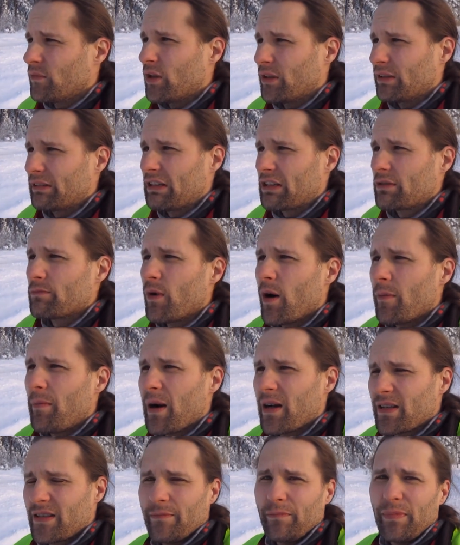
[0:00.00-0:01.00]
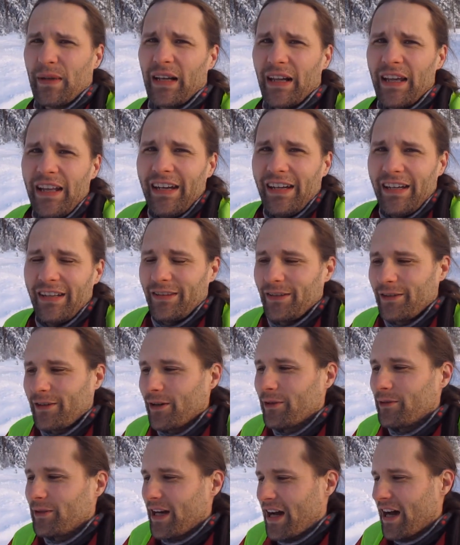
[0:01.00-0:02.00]
there's more possibility to
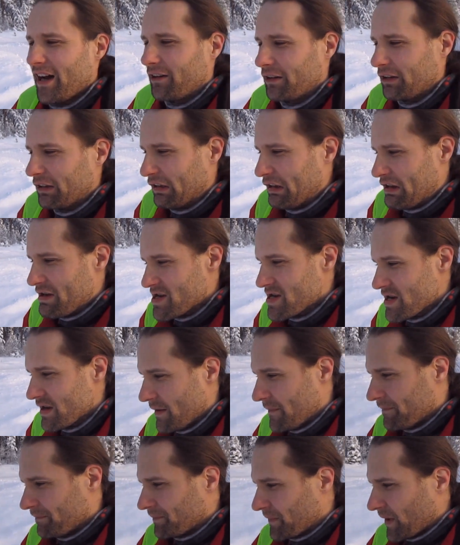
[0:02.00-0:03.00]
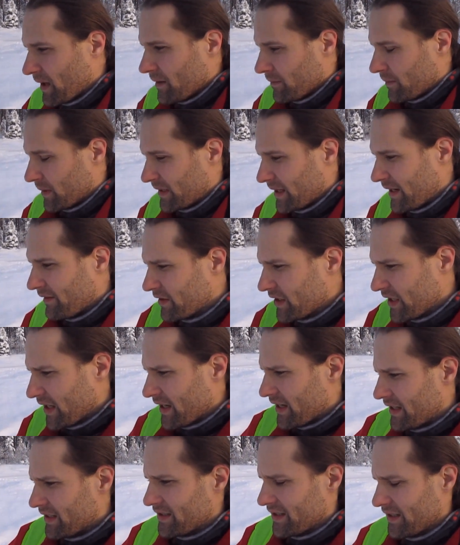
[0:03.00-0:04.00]
go down. But
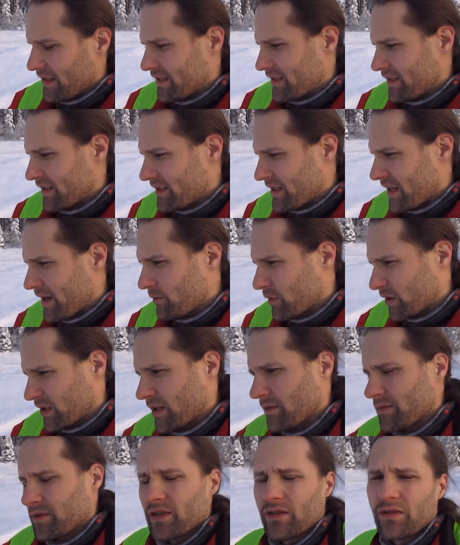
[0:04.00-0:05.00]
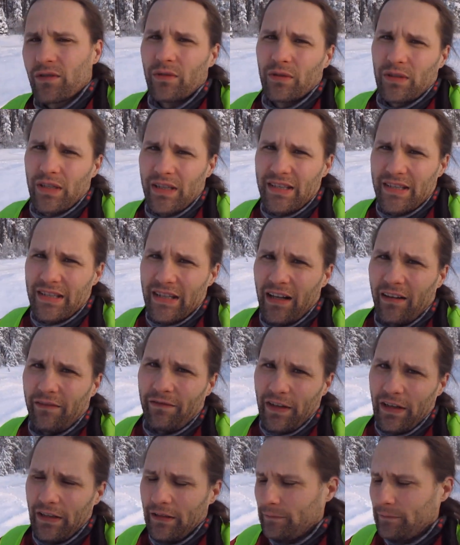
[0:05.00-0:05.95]
everything else is the same what comes to scoot itself.